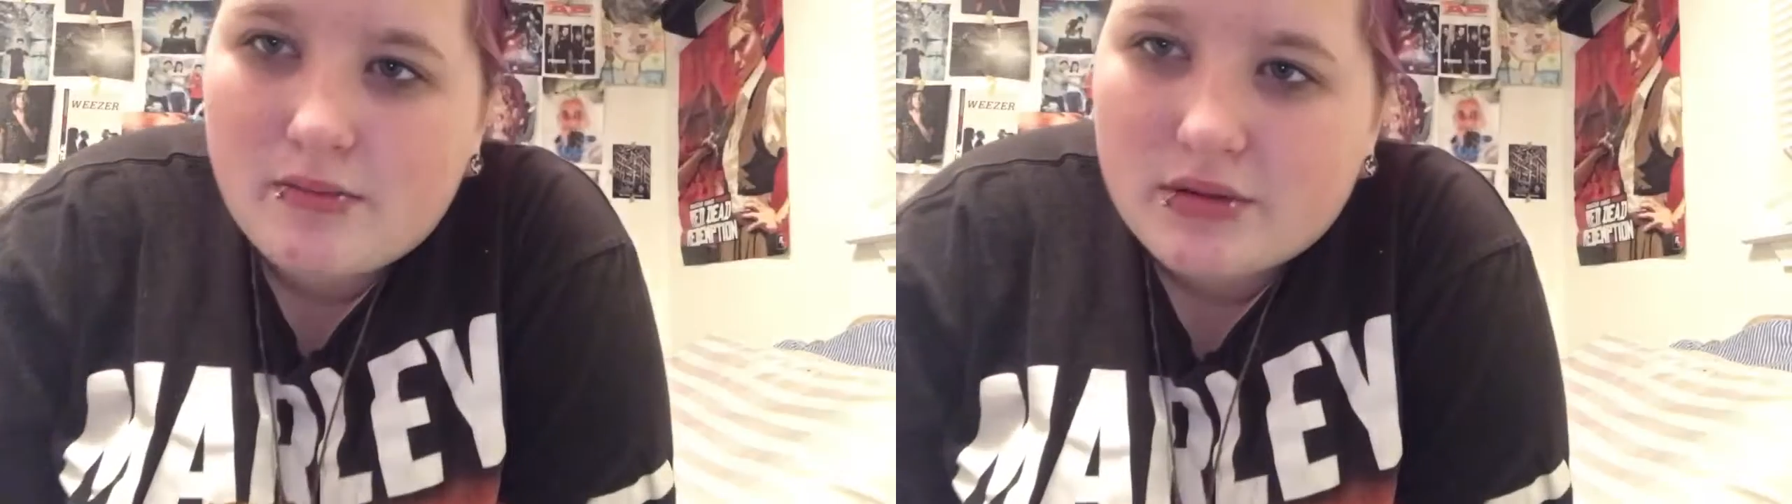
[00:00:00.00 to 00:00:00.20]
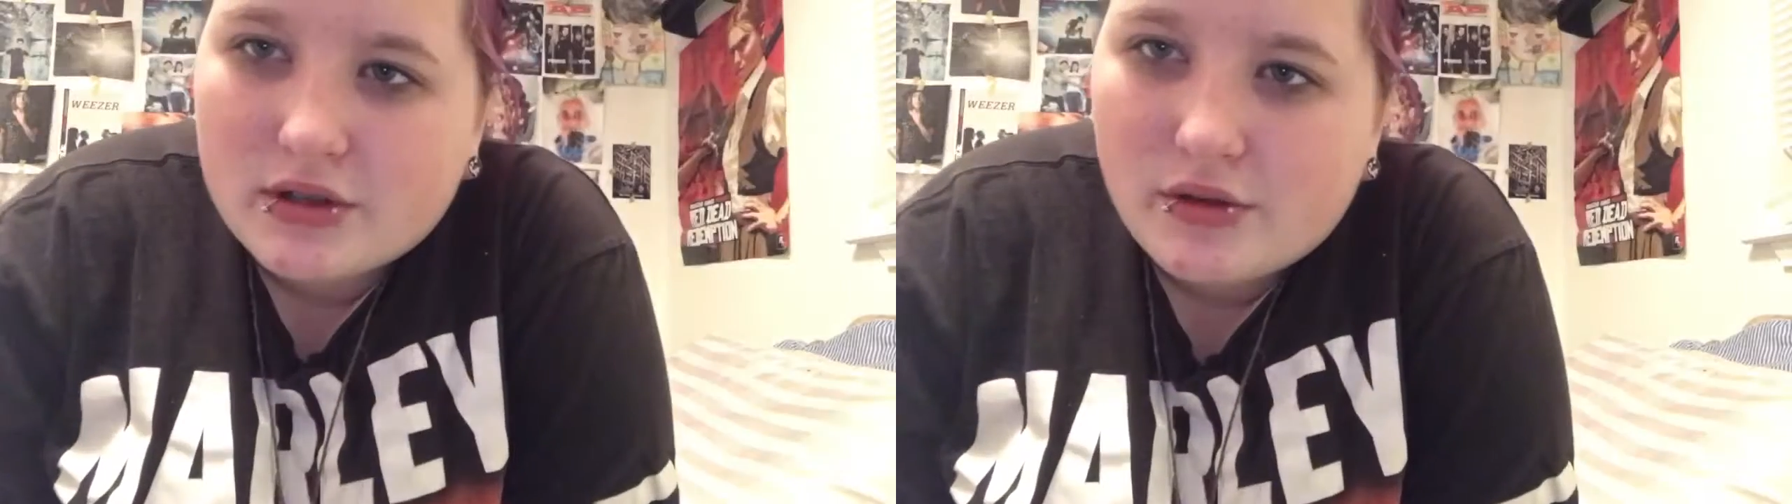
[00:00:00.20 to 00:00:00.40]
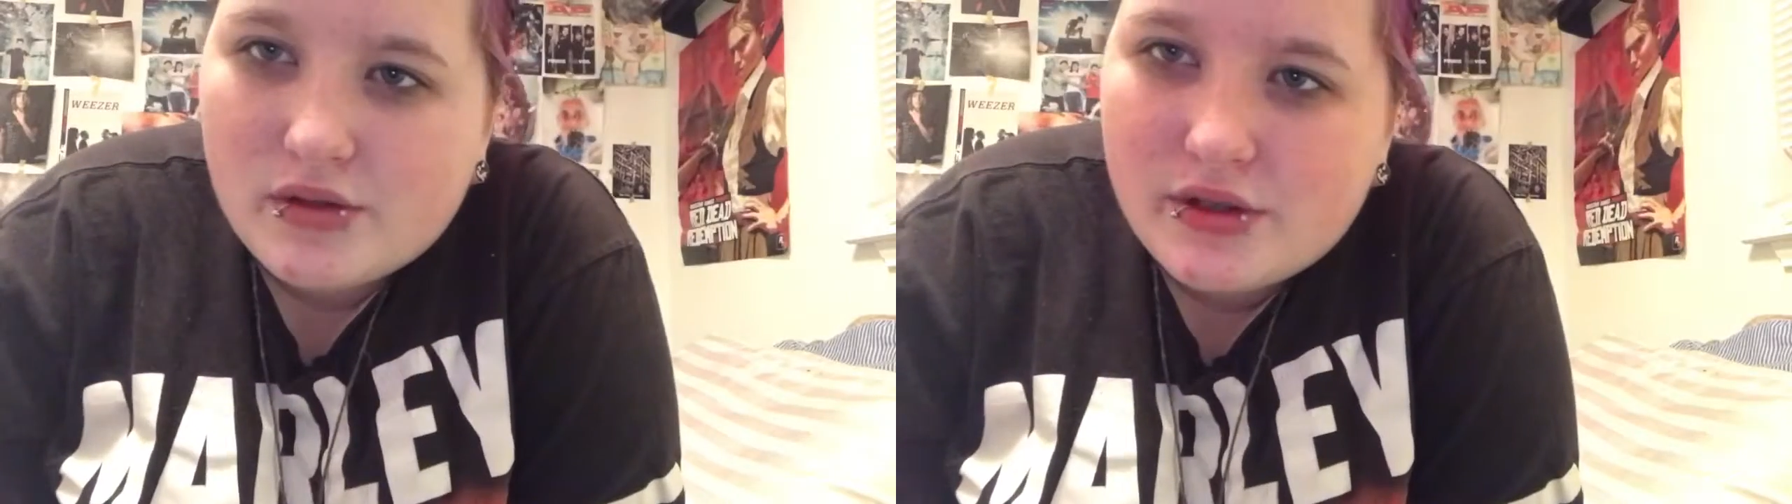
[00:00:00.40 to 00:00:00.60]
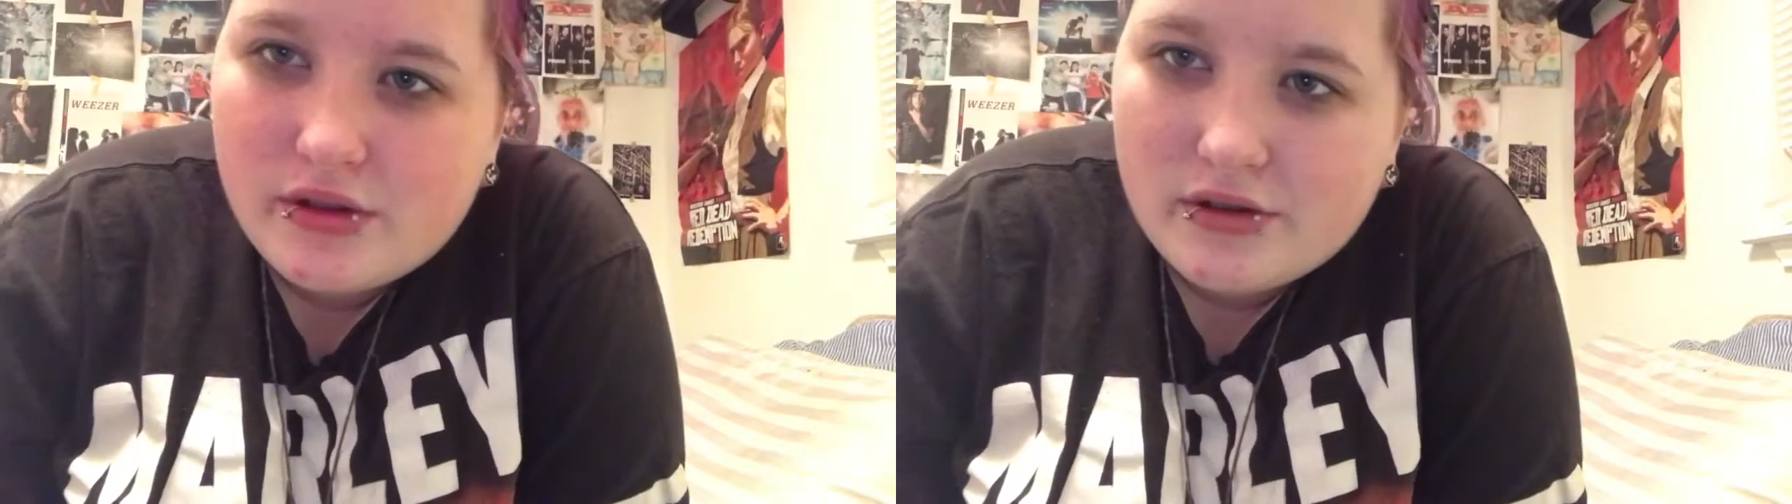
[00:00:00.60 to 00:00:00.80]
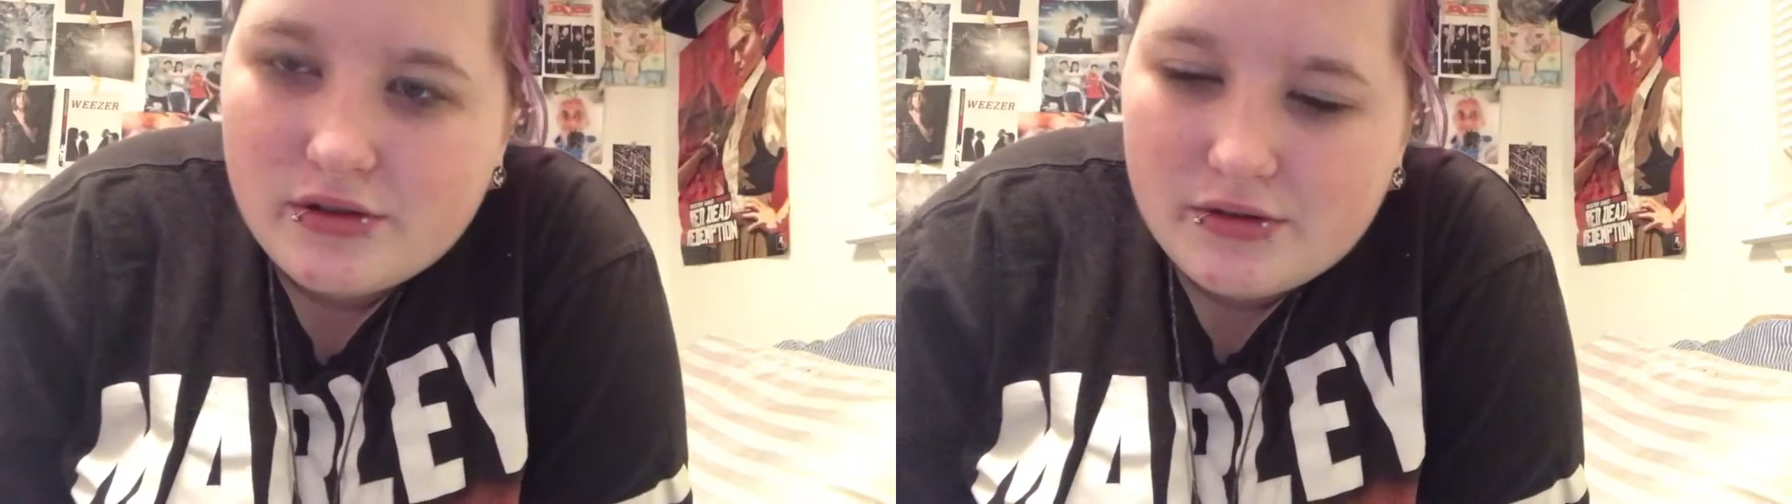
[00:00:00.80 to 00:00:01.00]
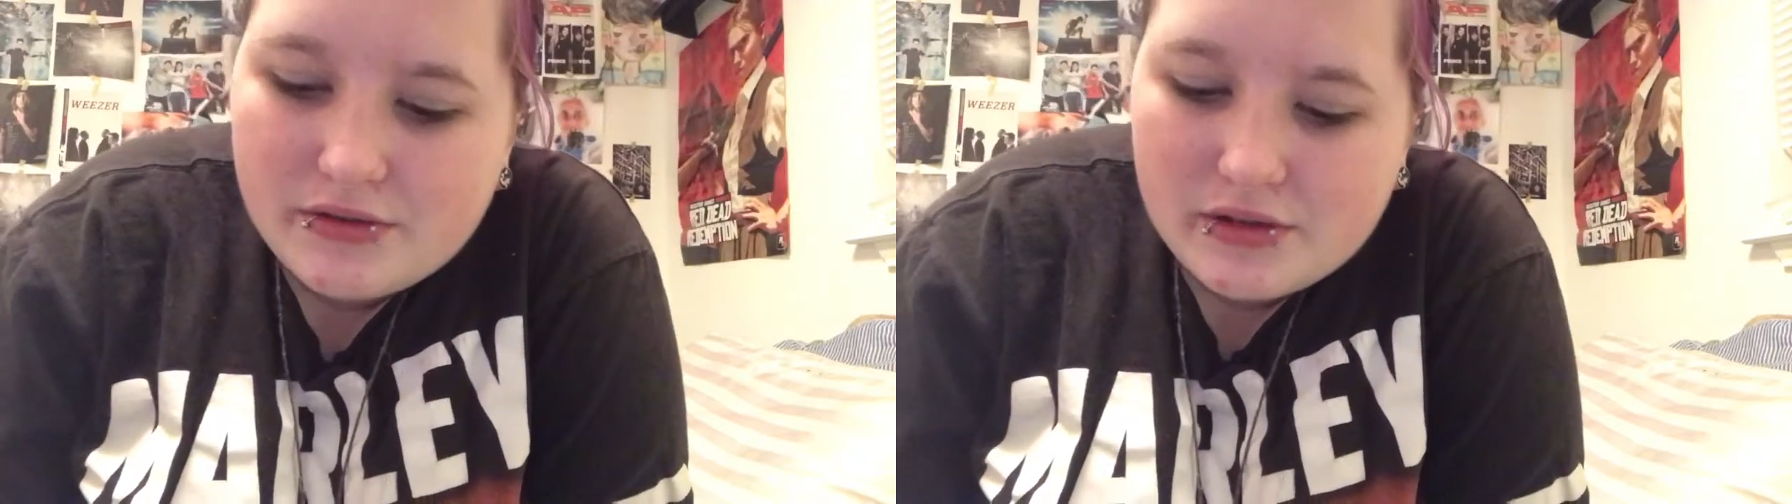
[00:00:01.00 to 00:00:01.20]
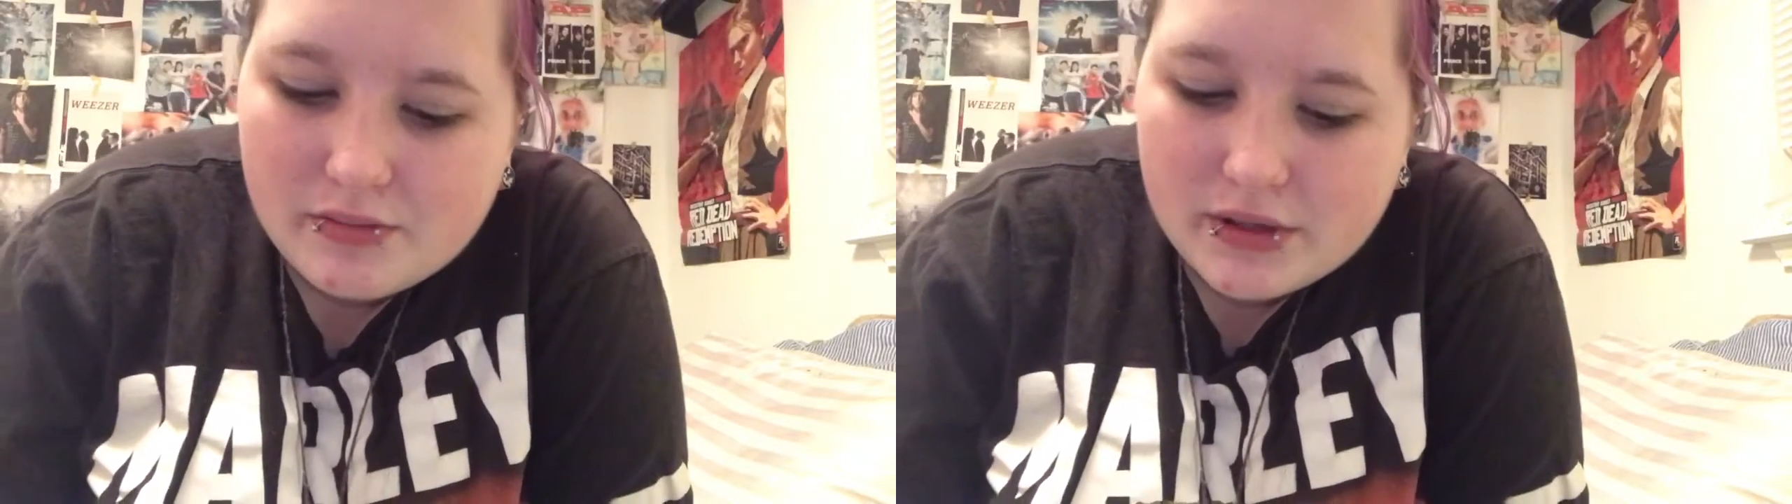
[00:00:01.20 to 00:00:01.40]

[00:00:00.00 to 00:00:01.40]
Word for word: Blues Clues,